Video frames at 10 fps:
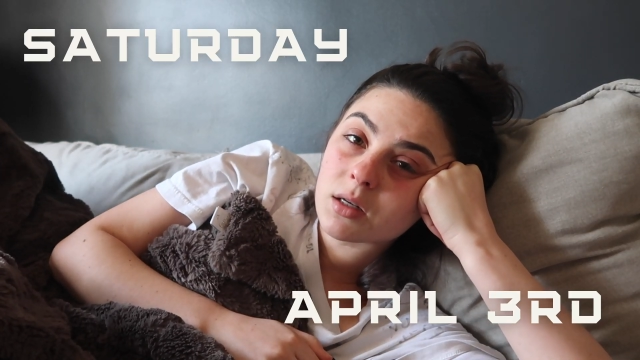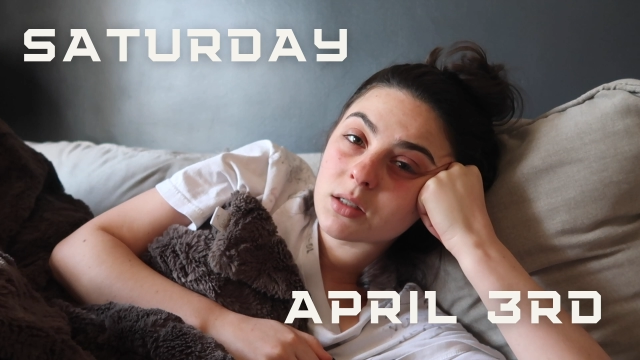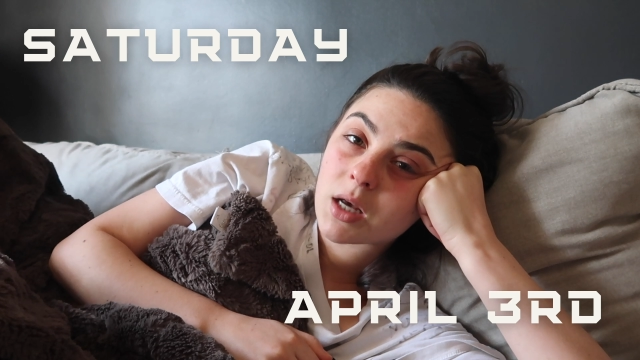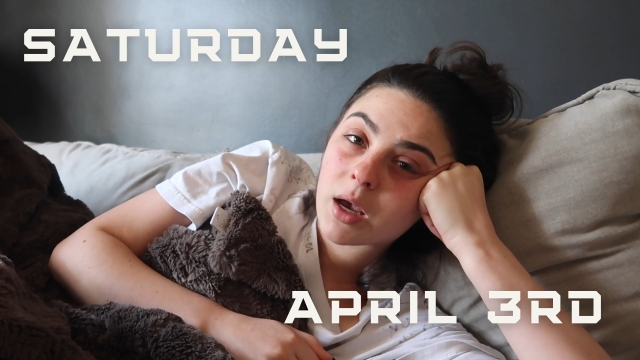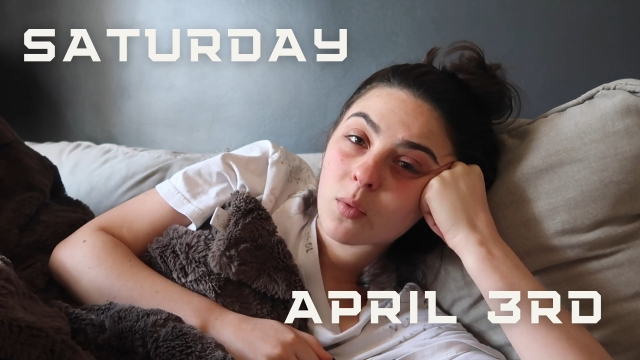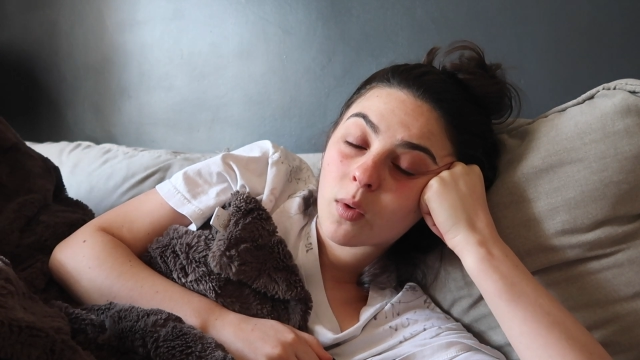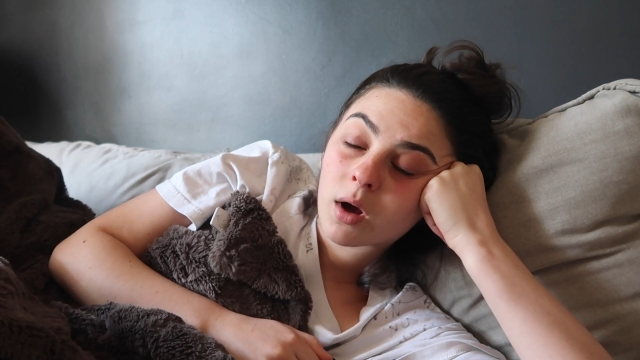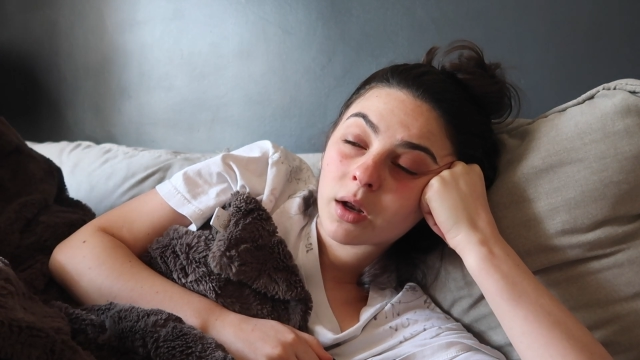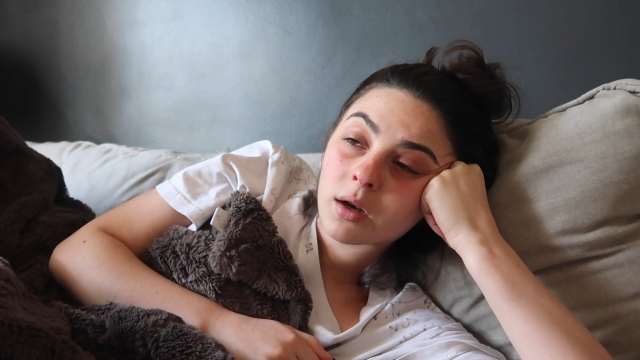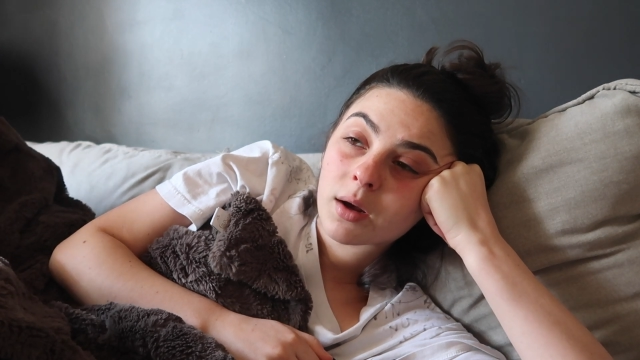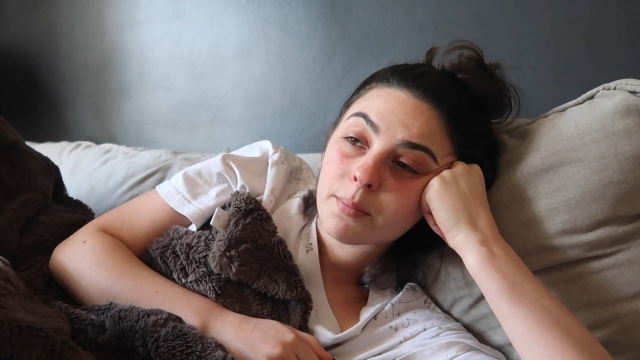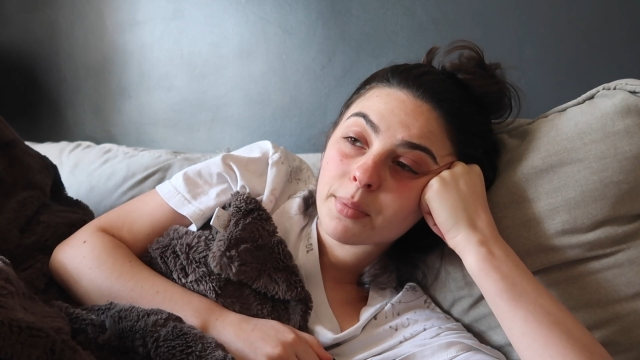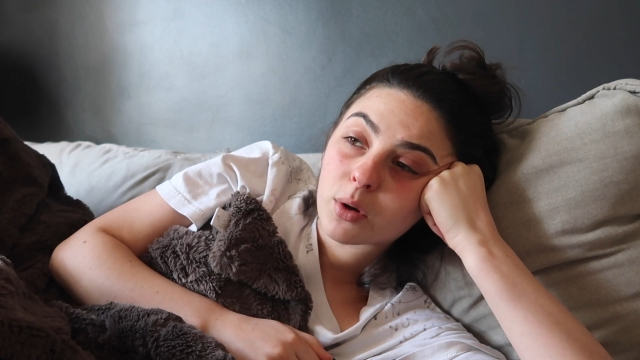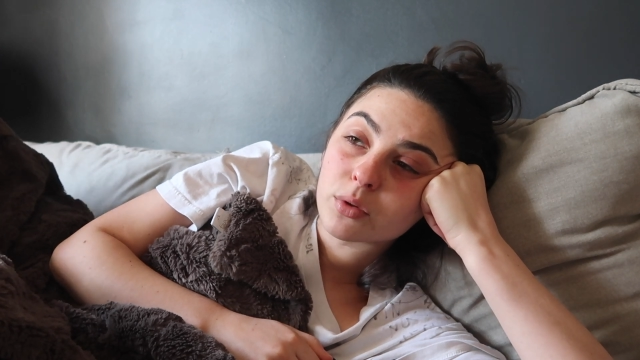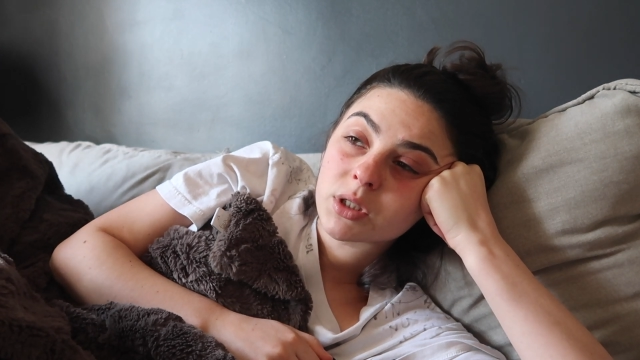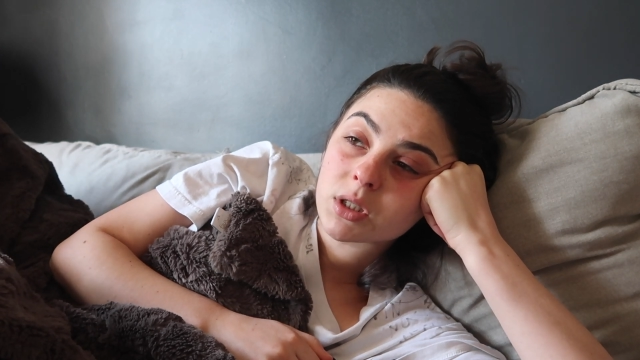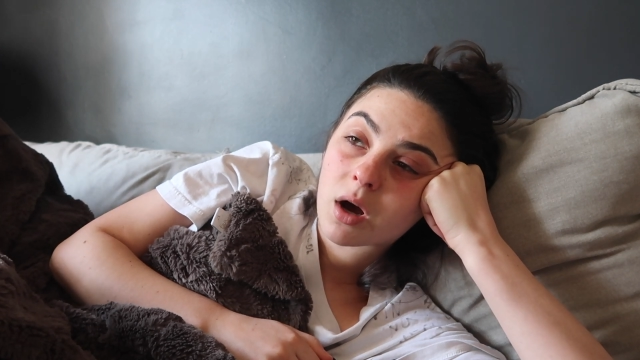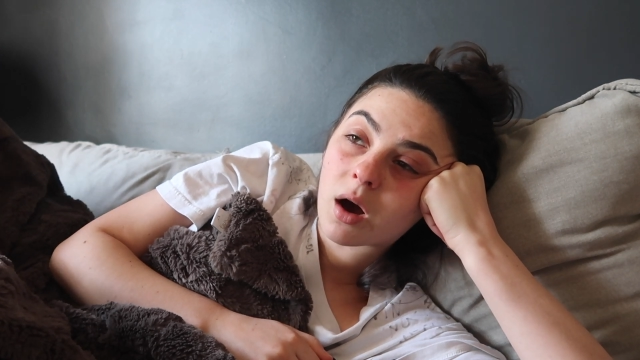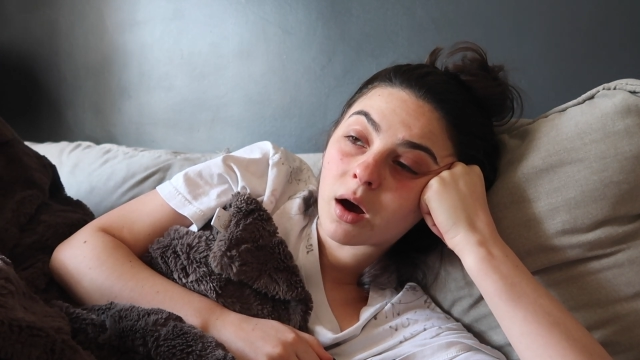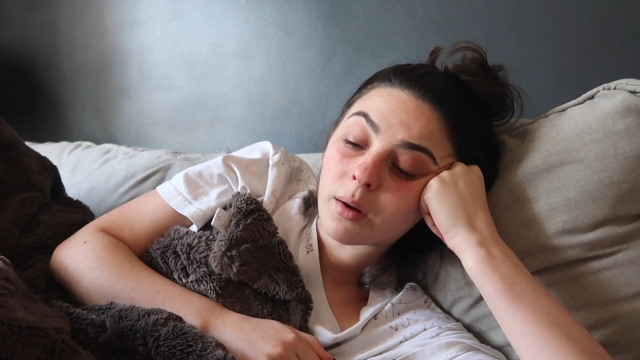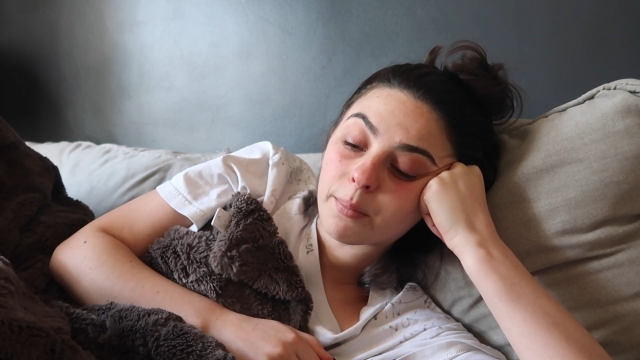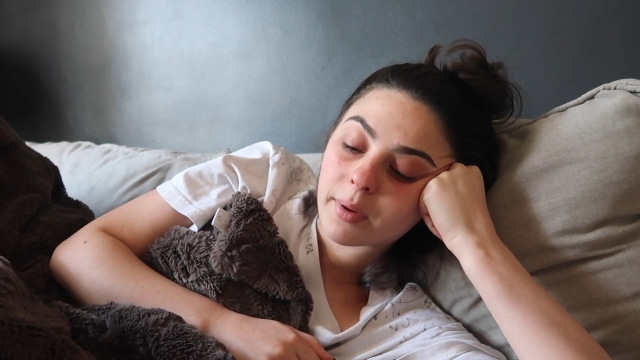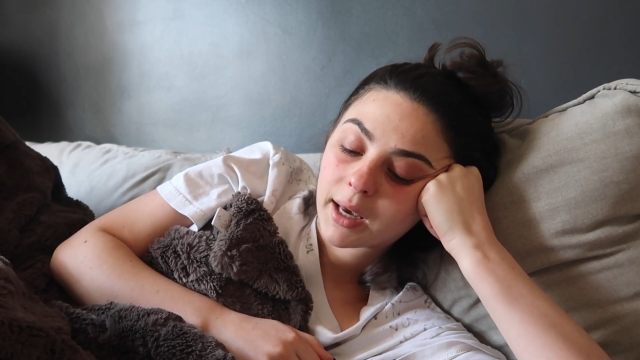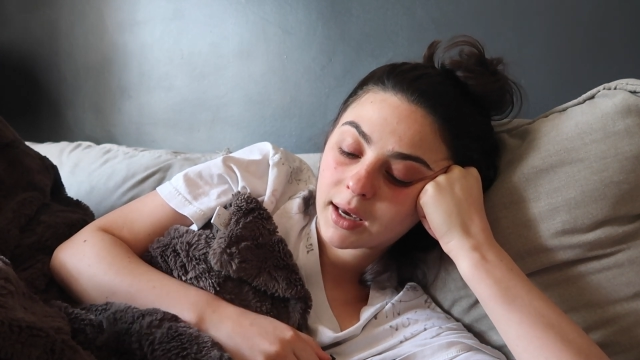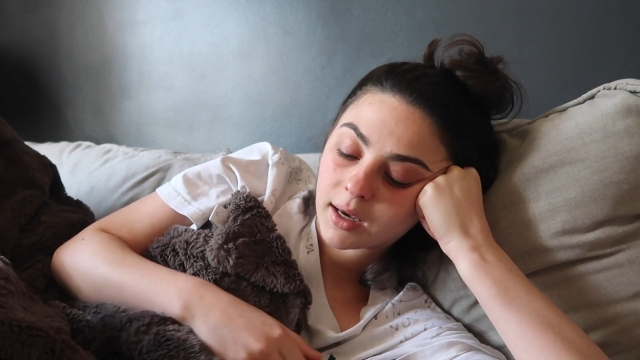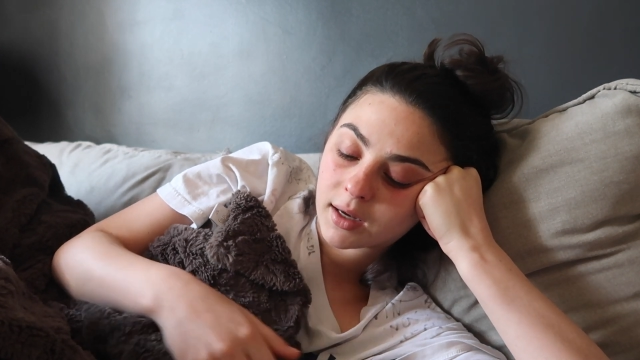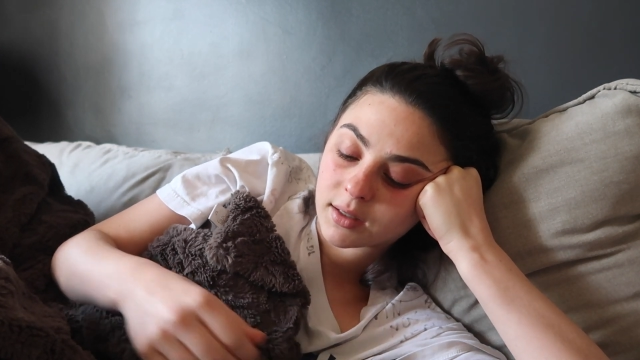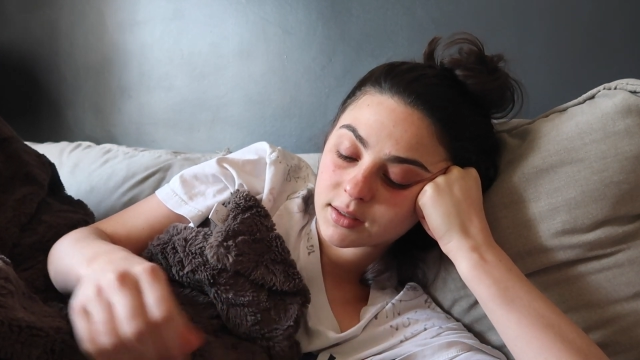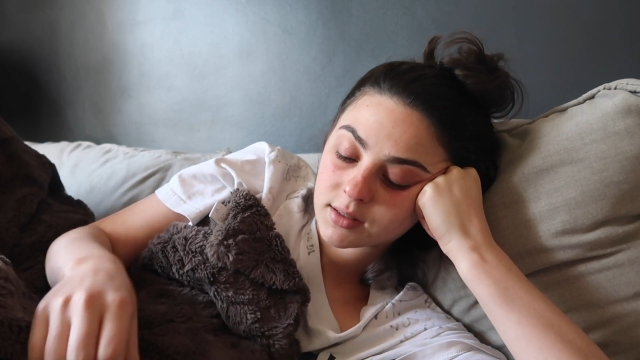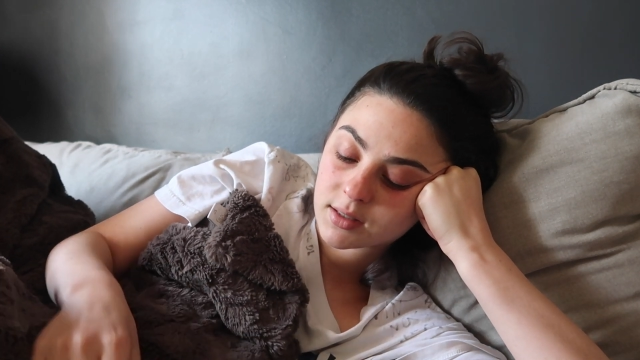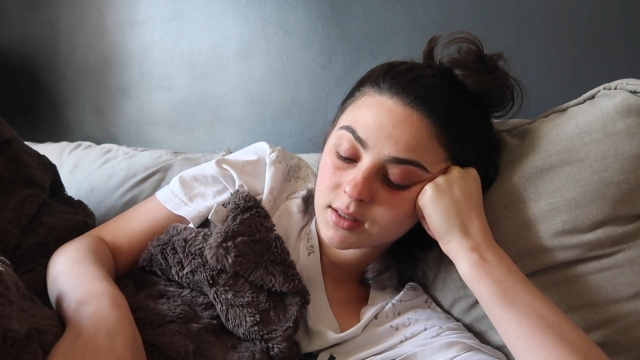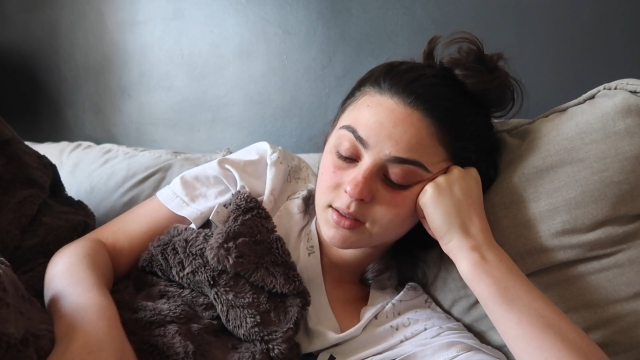day one post-op and